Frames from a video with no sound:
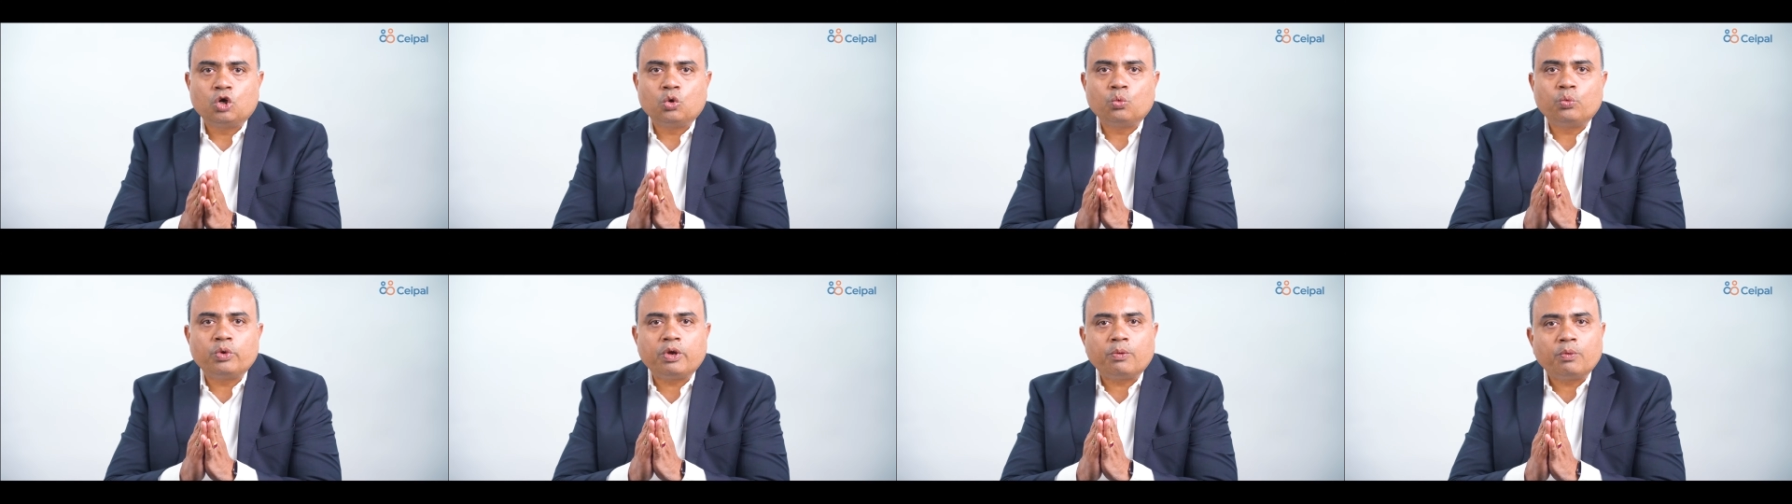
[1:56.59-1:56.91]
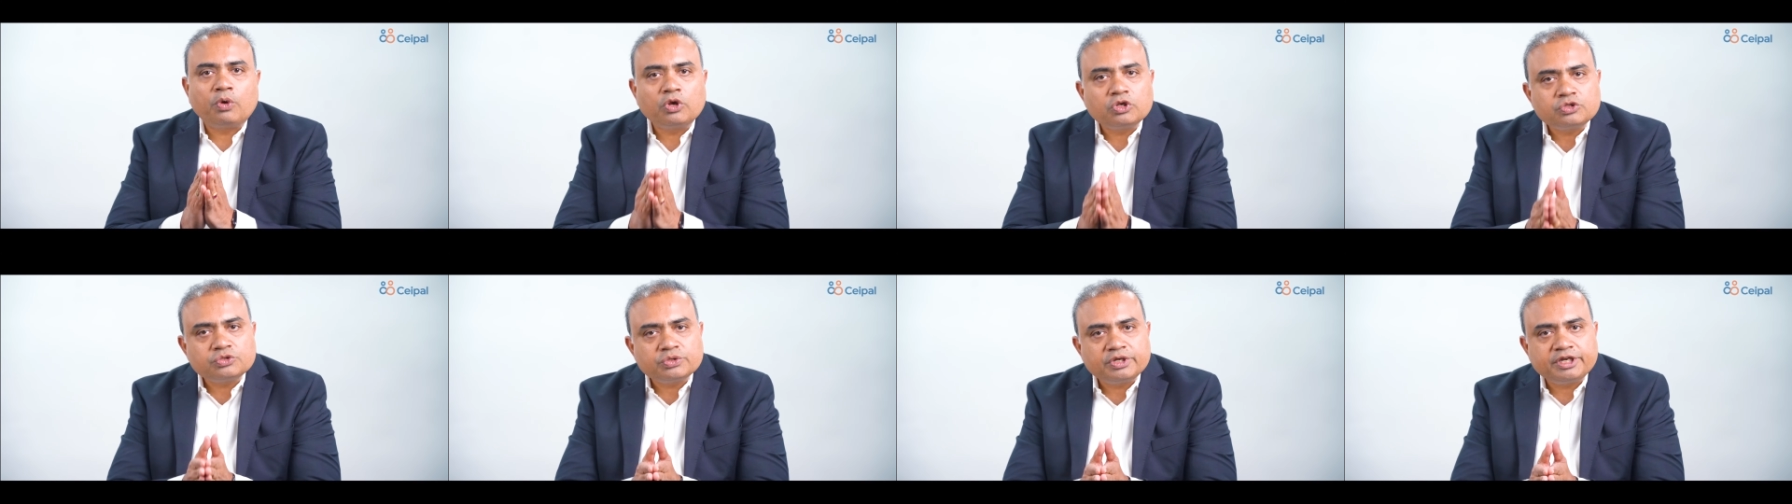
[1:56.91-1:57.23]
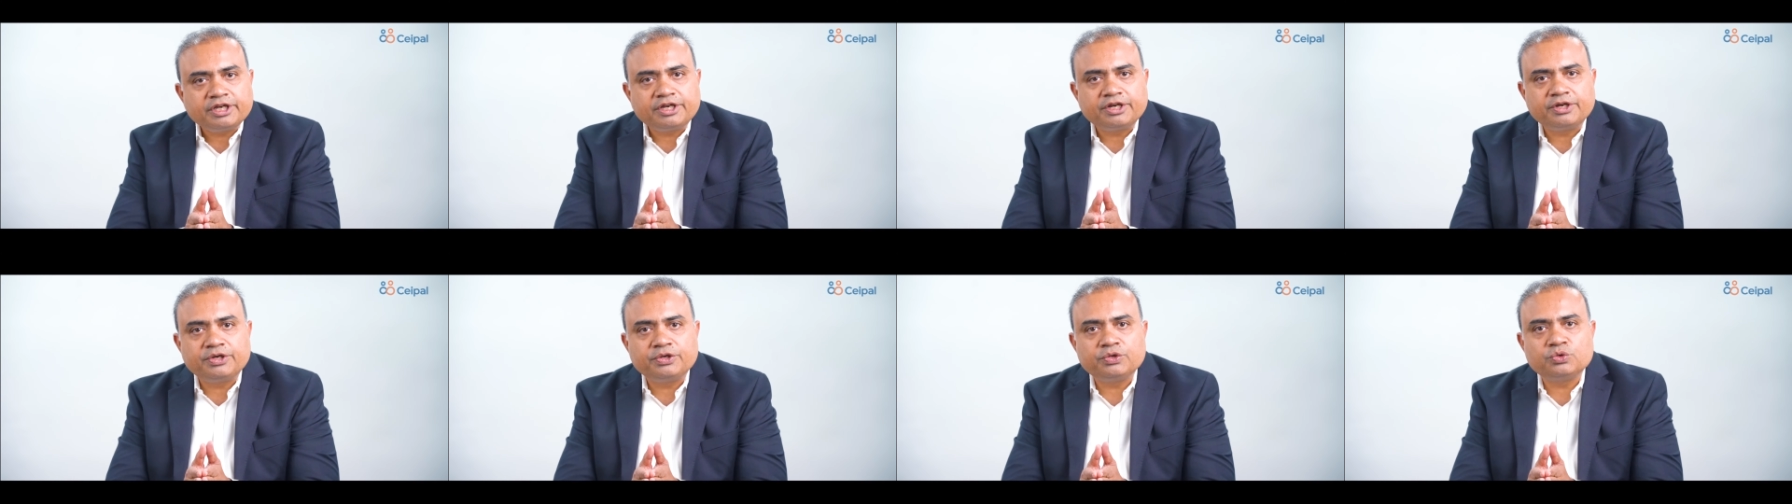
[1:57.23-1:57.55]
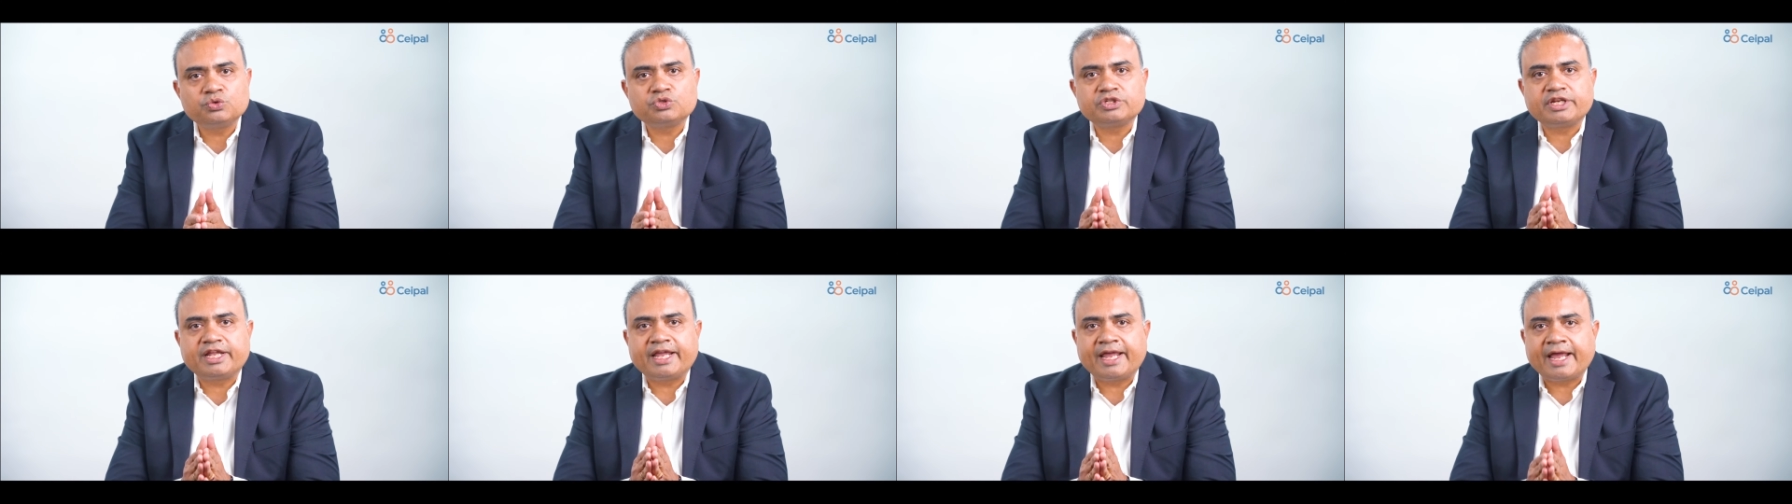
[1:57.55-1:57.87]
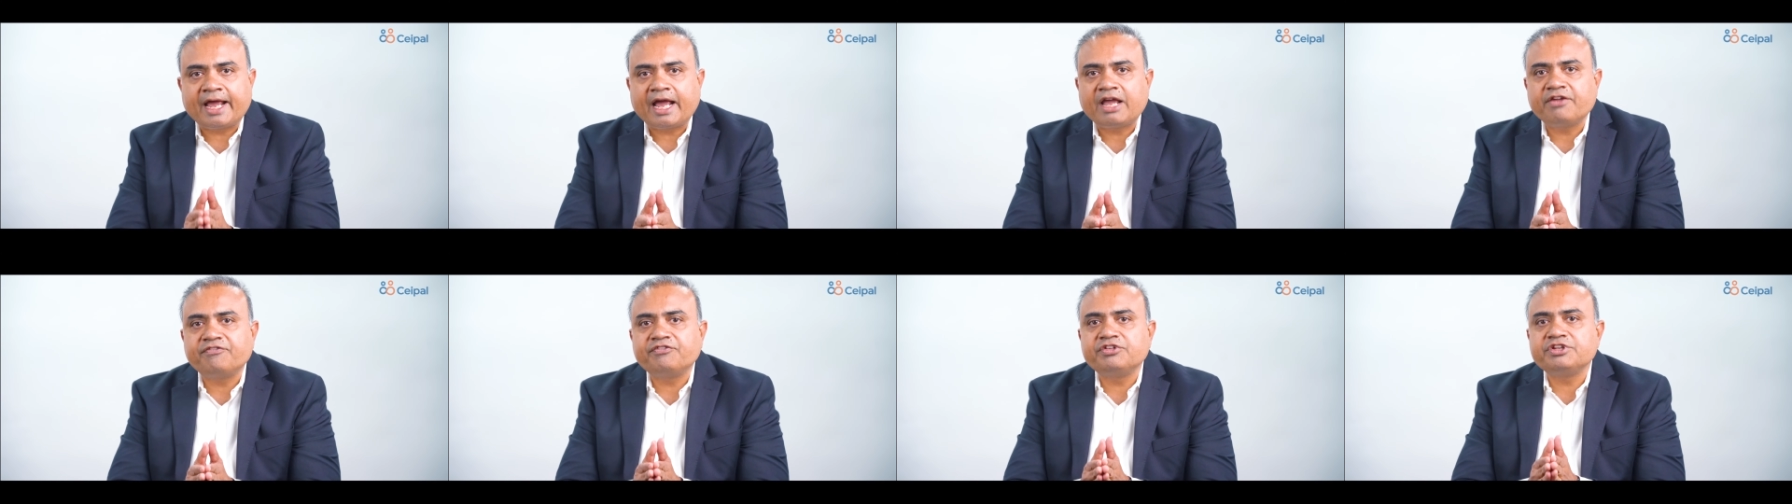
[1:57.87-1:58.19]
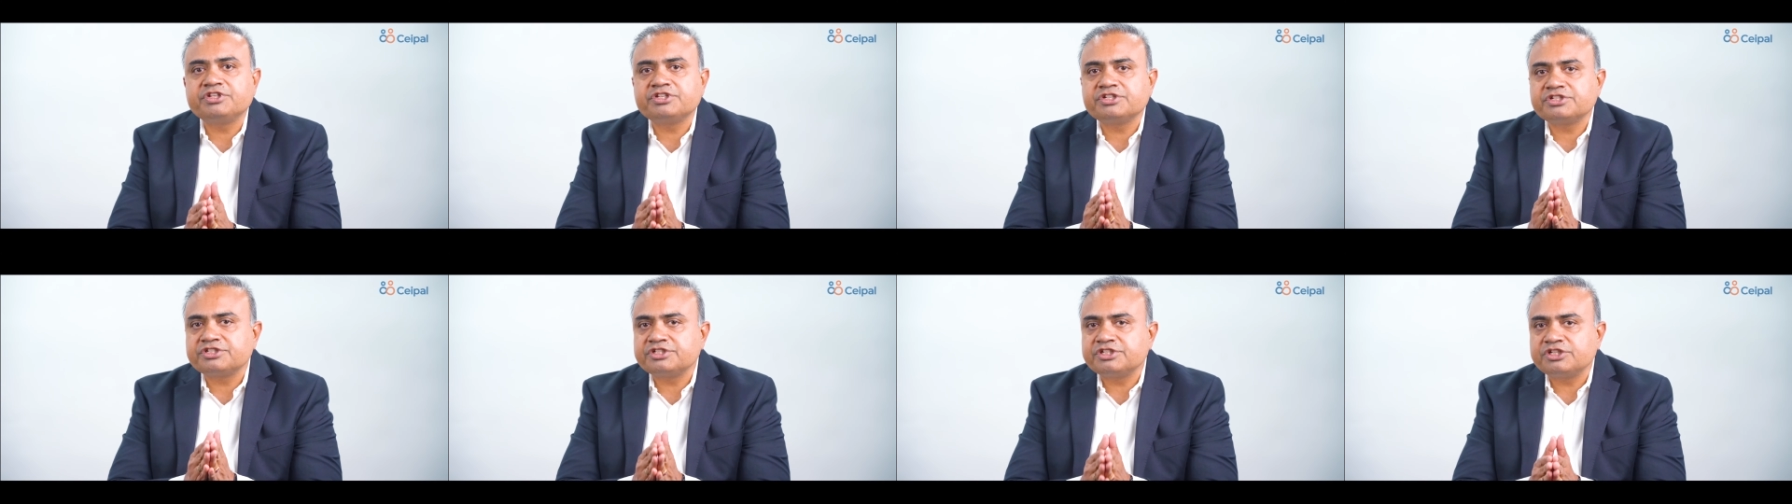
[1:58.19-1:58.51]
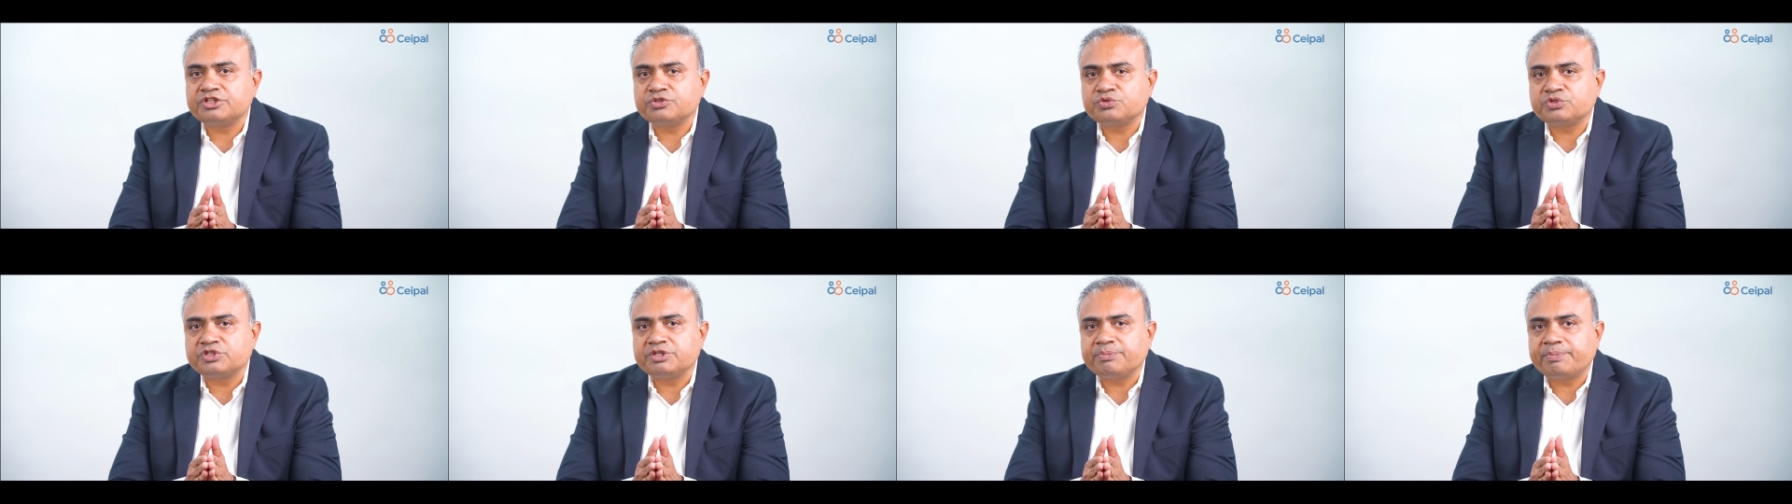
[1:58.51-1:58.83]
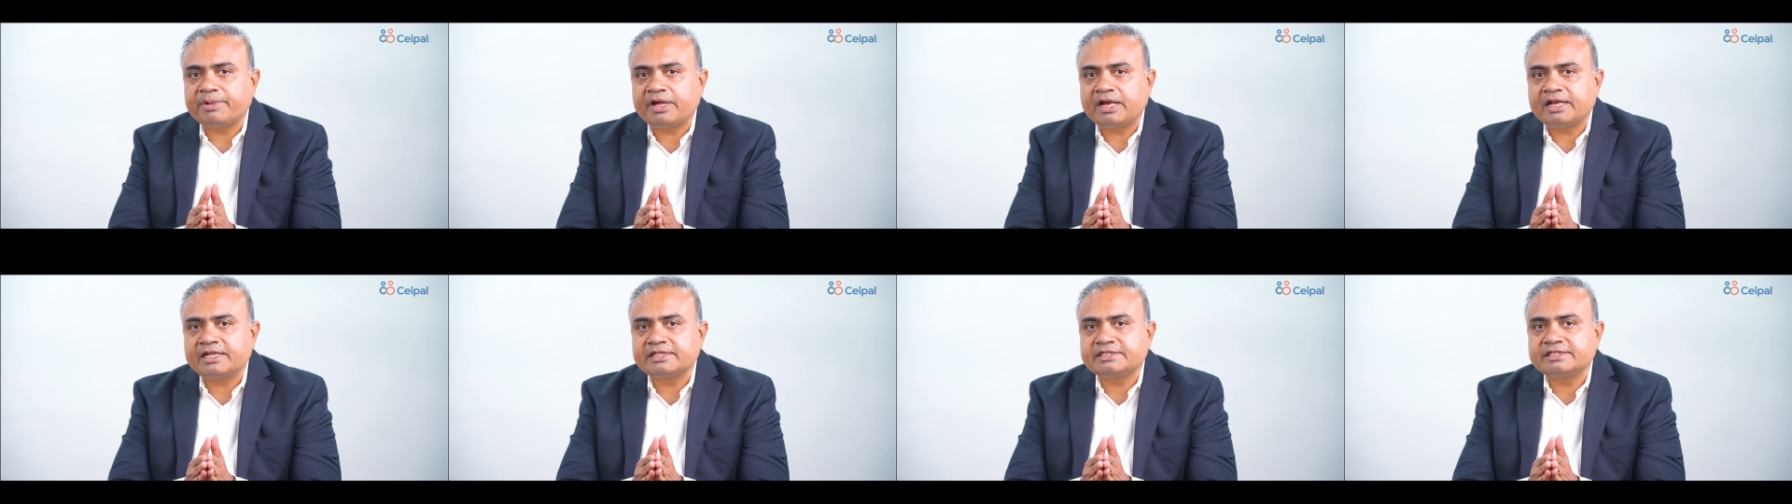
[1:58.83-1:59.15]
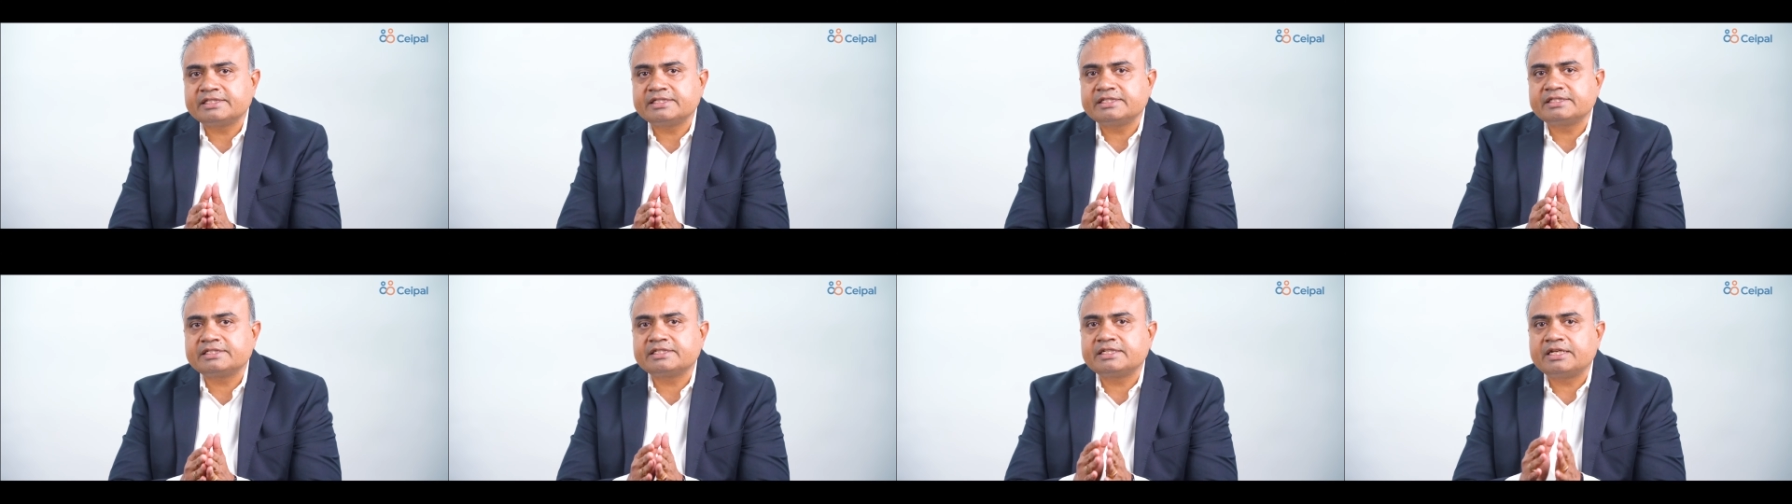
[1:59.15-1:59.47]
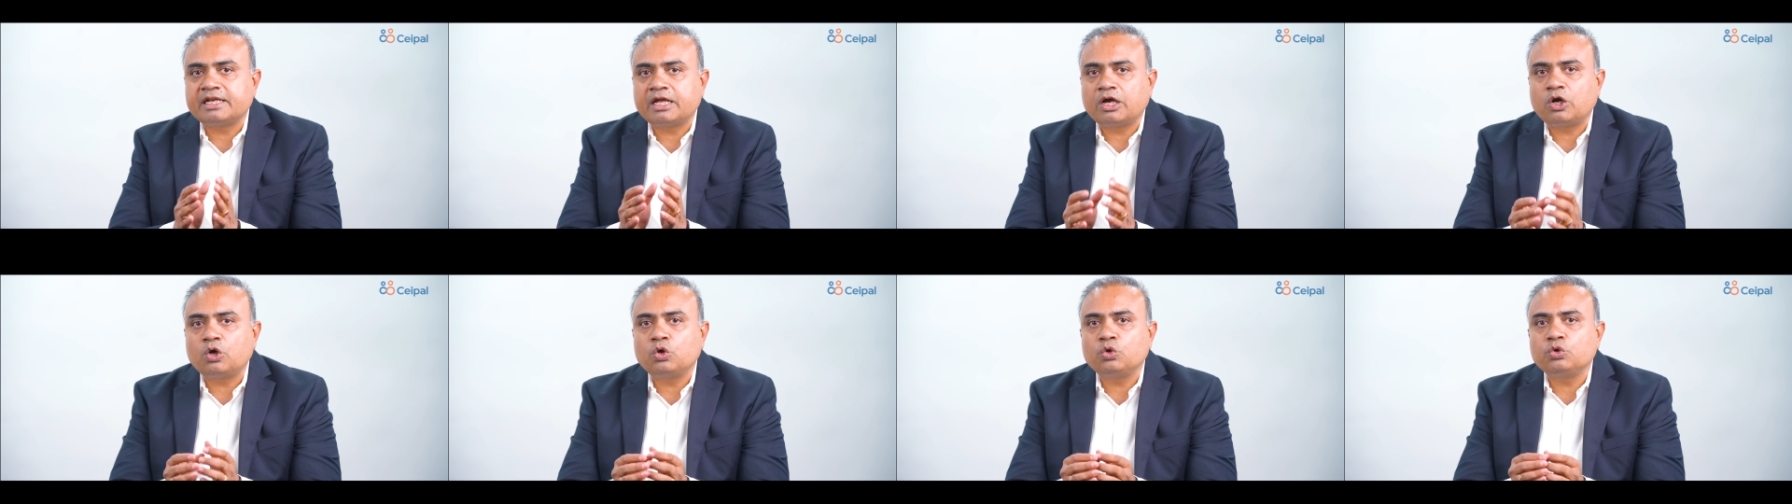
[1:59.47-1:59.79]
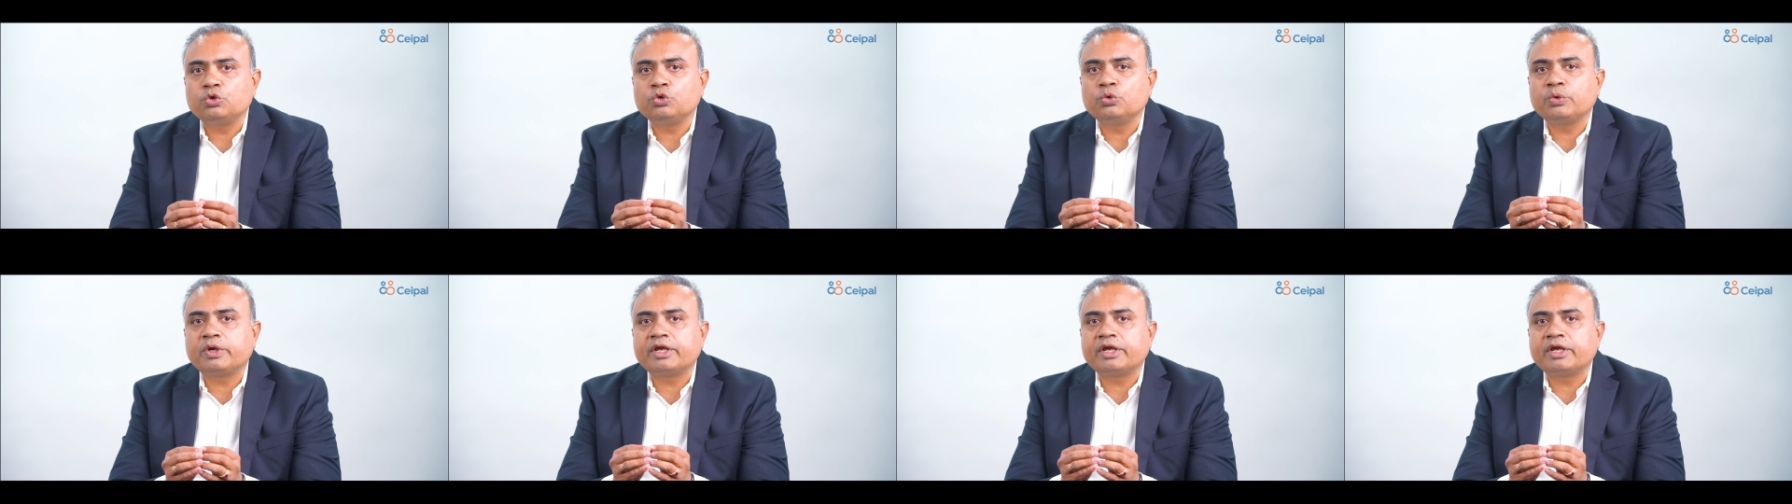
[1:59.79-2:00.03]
We have also introduced AI features into Ceipal Assist. Now you